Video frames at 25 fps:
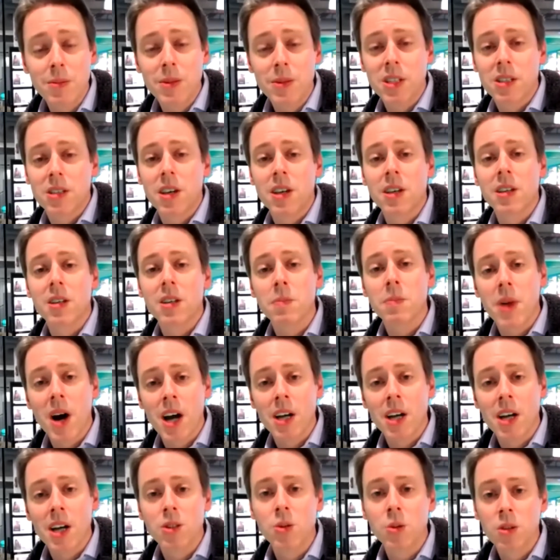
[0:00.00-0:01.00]
be saying
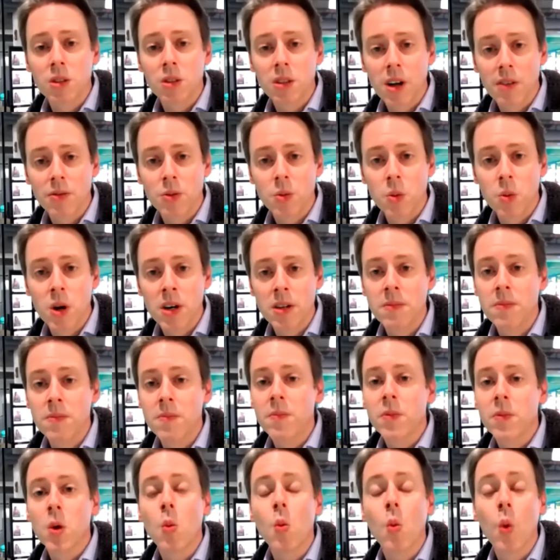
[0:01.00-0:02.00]
goodbye to a loved one
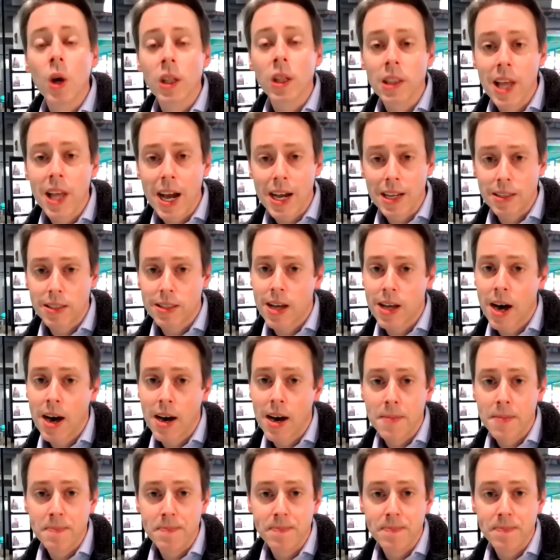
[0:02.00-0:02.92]
one last time.